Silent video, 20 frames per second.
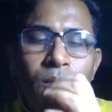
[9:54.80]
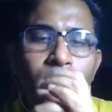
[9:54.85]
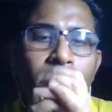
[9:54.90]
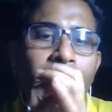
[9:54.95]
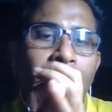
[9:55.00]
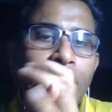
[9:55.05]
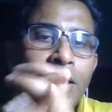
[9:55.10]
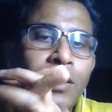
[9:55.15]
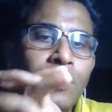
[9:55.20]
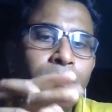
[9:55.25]

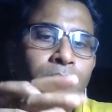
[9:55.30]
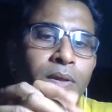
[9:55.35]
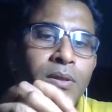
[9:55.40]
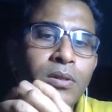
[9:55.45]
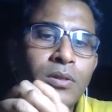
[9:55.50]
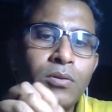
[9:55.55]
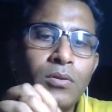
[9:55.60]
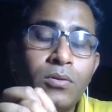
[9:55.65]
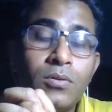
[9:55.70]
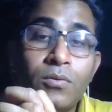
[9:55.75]
on landing
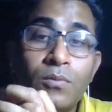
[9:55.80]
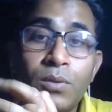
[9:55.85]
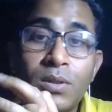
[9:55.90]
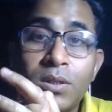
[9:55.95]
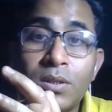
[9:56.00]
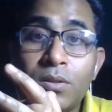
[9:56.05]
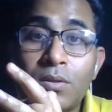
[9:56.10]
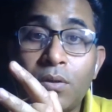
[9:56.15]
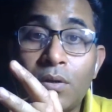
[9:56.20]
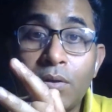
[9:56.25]
pages also,
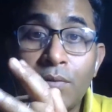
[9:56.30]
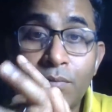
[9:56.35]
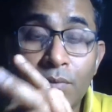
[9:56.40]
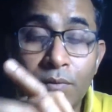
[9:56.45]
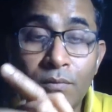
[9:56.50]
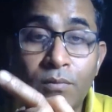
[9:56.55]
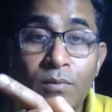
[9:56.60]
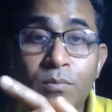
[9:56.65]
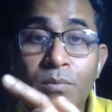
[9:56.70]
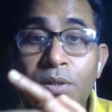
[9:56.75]
which has a lot of
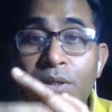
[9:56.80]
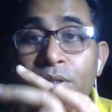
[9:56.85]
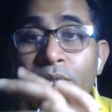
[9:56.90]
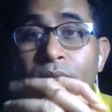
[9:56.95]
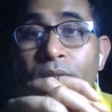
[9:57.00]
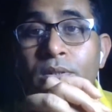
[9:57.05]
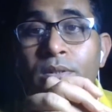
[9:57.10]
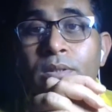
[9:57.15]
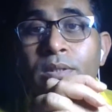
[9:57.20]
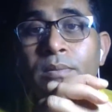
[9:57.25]

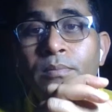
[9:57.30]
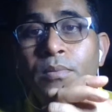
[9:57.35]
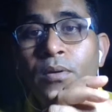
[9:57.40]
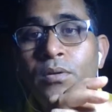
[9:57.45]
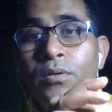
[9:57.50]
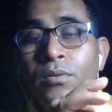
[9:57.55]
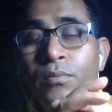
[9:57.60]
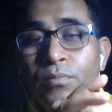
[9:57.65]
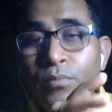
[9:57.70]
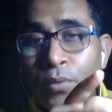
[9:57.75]
informations
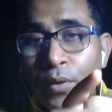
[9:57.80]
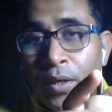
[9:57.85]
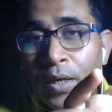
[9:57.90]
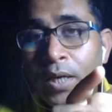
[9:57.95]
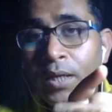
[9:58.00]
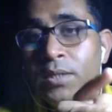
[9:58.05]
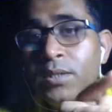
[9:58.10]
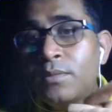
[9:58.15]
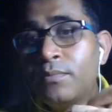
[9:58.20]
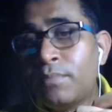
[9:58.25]
about the
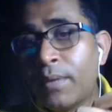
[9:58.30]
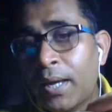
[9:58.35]
products,